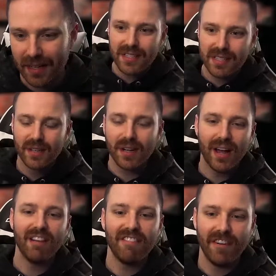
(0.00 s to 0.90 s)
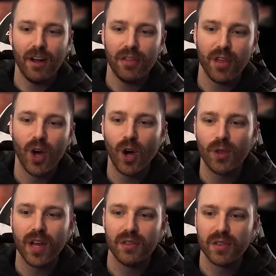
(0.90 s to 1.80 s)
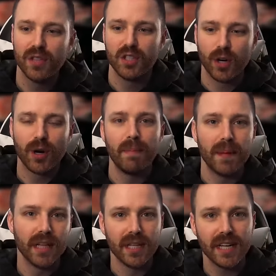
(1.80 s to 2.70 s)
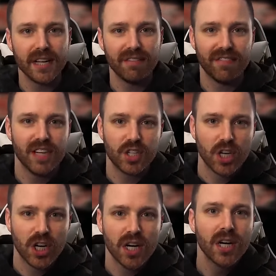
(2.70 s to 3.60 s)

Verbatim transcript: I still kind of felt, though, that the durability feature